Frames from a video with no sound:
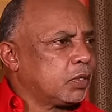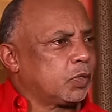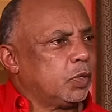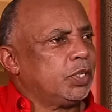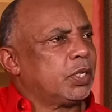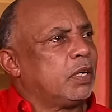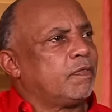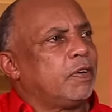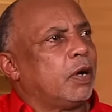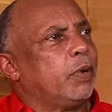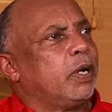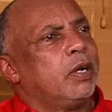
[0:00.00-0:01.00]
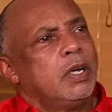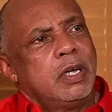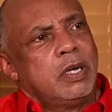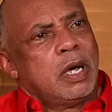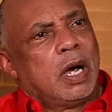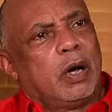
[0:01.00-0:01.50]
you know. Right. Squingey left here with,
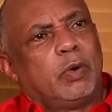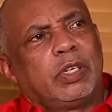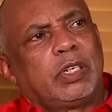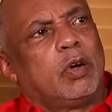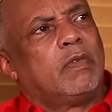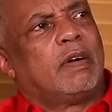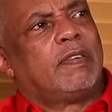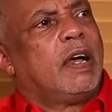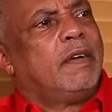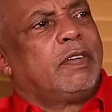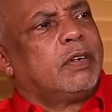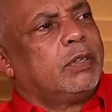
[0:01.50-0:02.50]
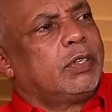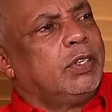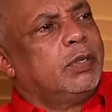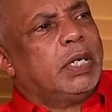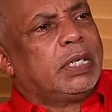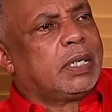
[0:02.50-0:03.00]
I would say, over 5,000
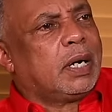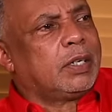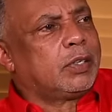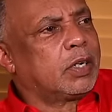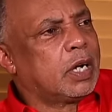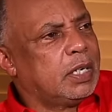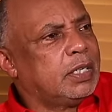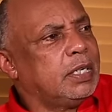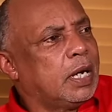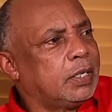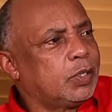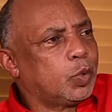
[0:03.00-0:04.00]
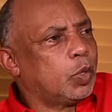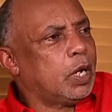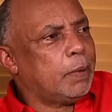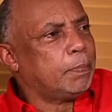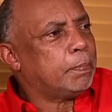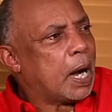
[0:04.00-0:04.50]
US or so, because he had sold
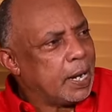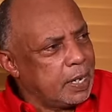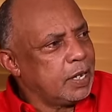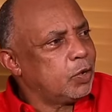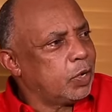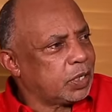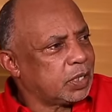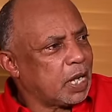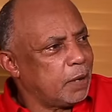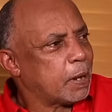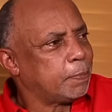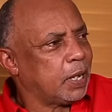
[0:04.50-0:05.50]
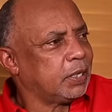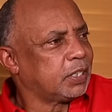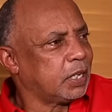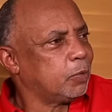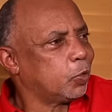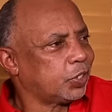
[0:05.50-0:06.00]
and buy the US kind of plan, saying,